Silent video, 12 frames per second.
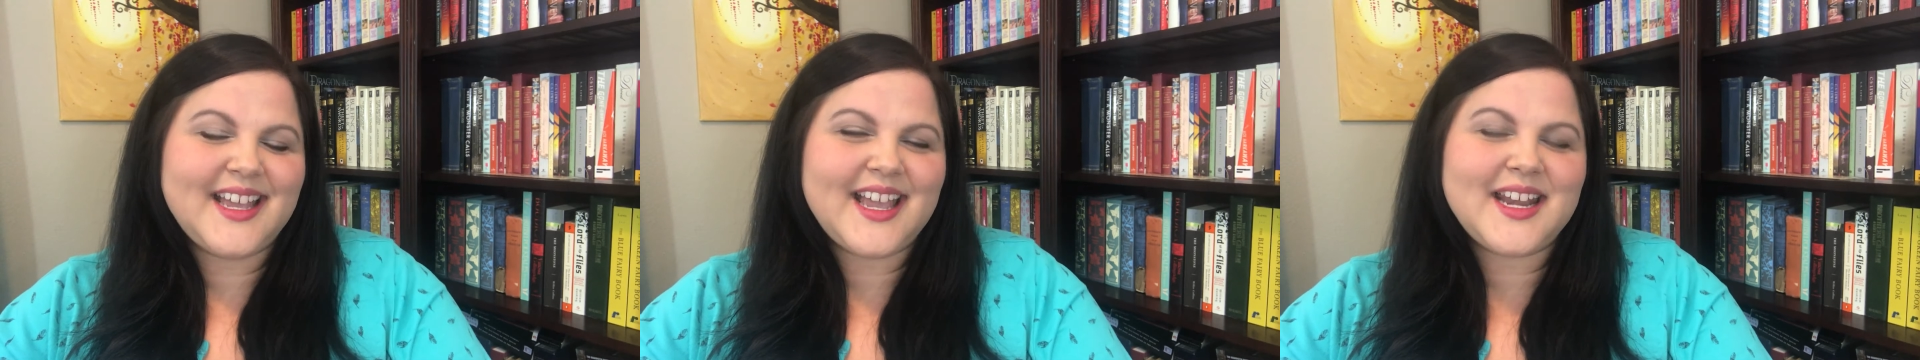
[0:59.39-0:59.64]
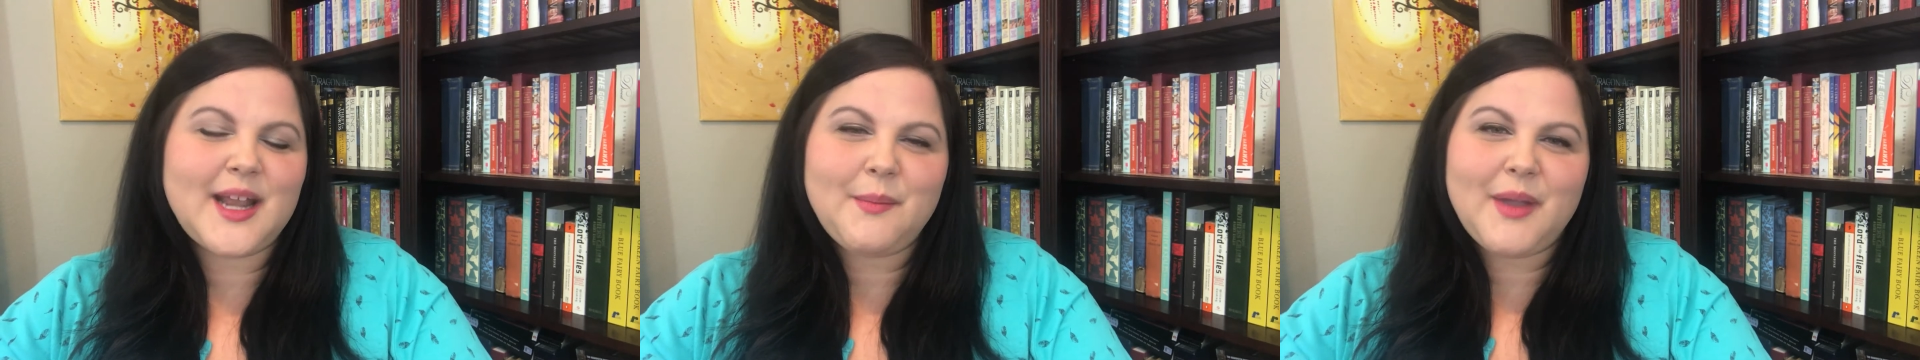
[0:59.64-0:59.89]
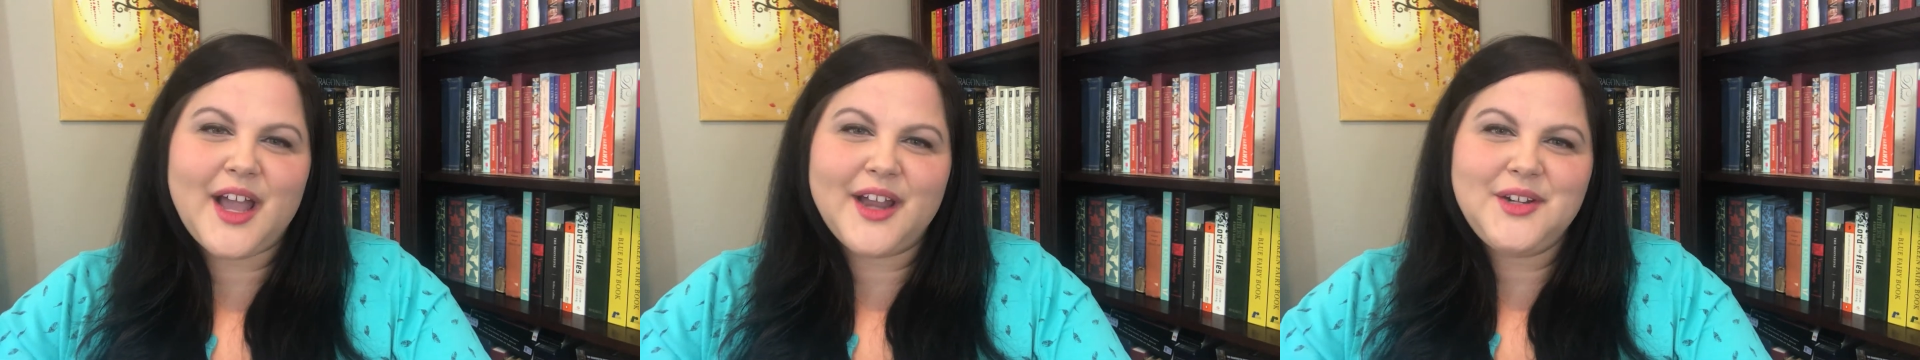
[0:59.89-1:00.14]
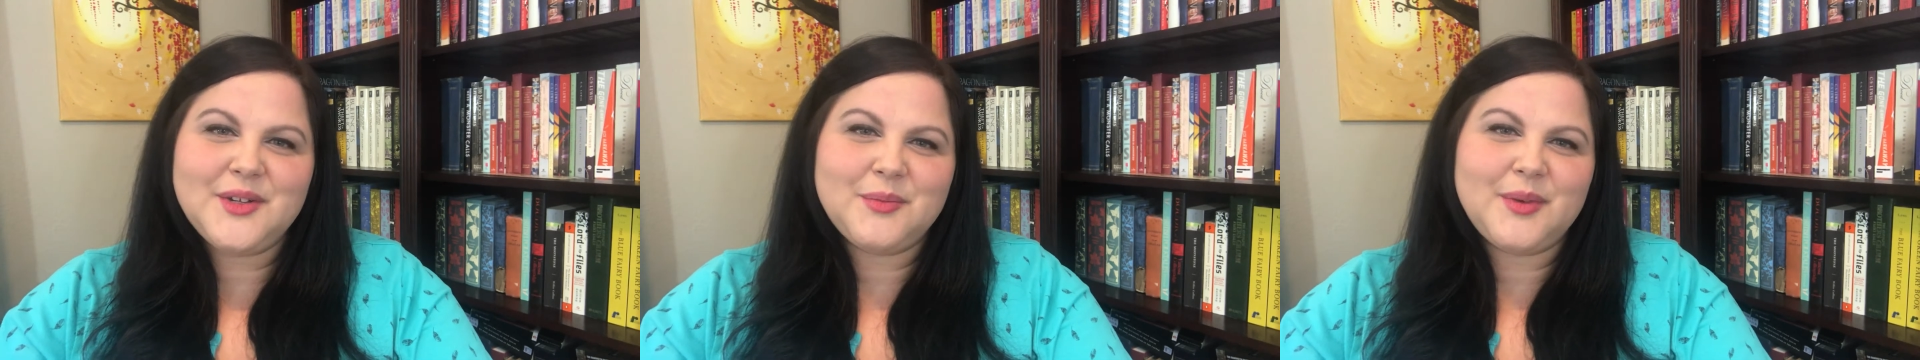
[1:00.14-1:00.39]
And I'm
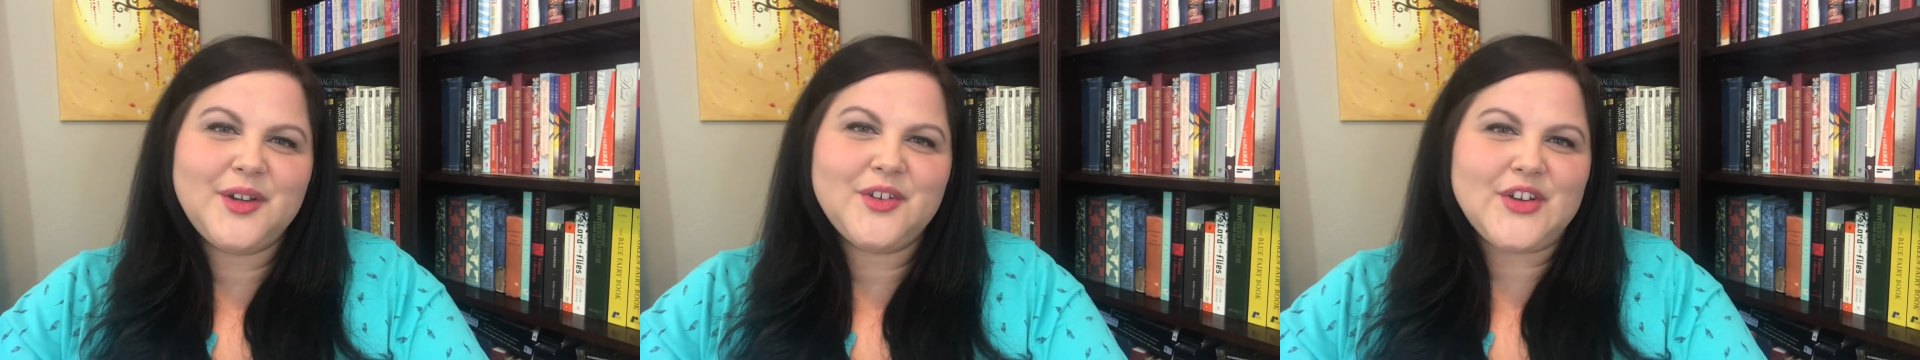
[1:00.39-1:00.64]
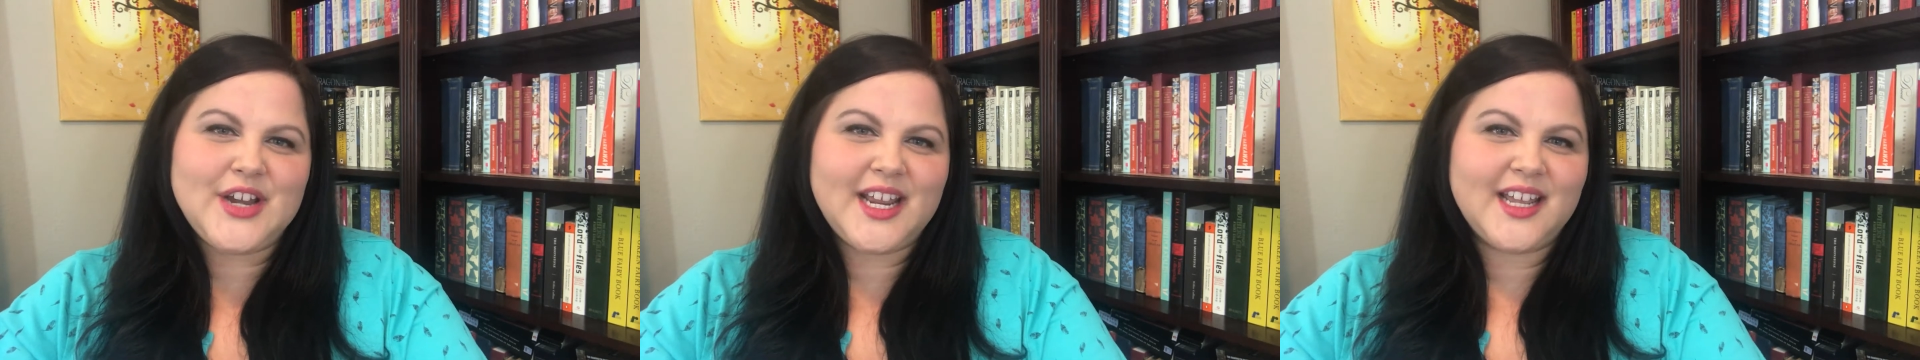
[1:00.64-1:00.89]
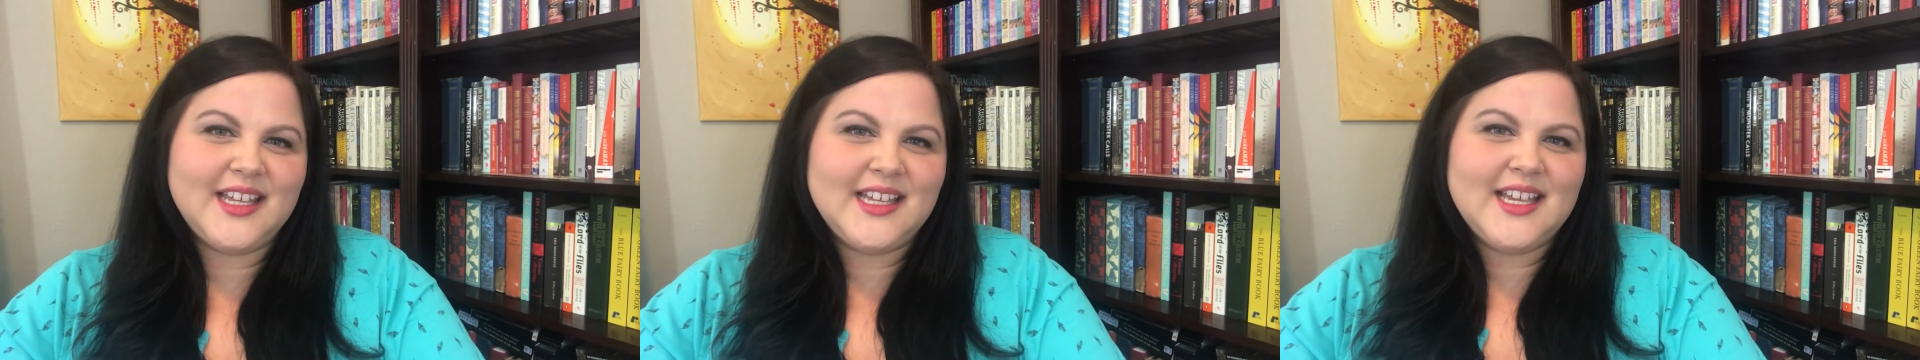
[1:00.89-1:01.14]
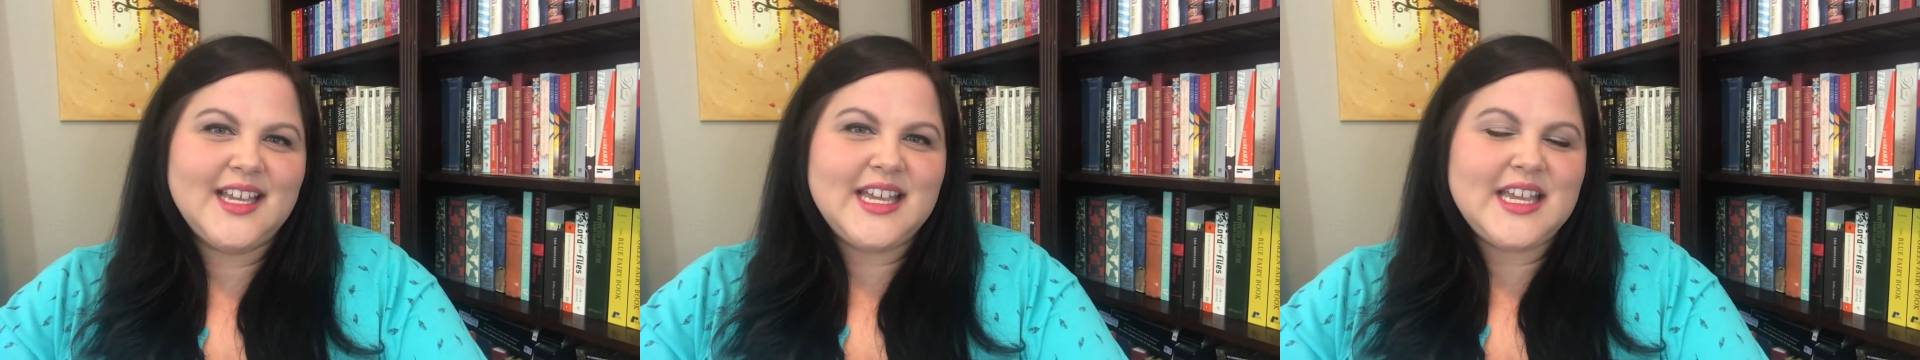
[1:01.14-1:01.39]
kind of wondering
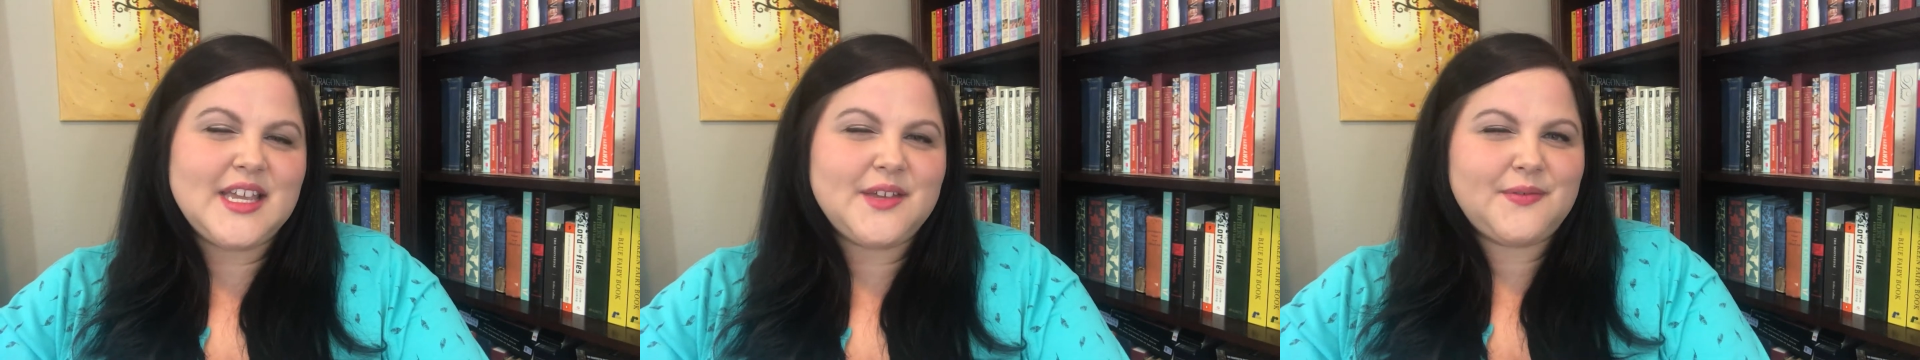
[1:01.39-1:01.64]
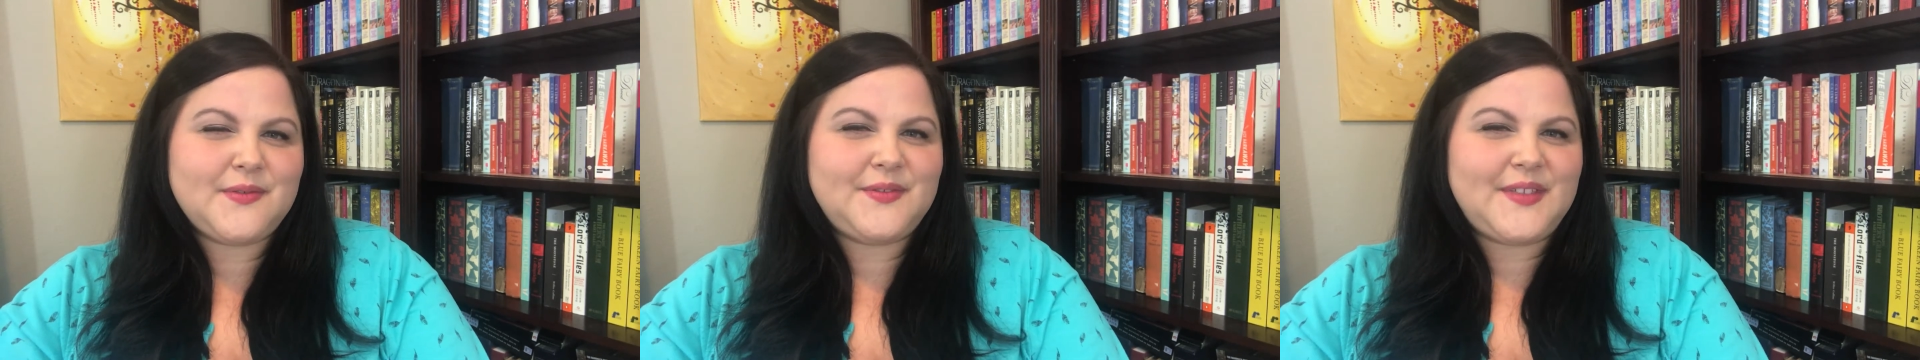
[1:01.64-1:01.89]
if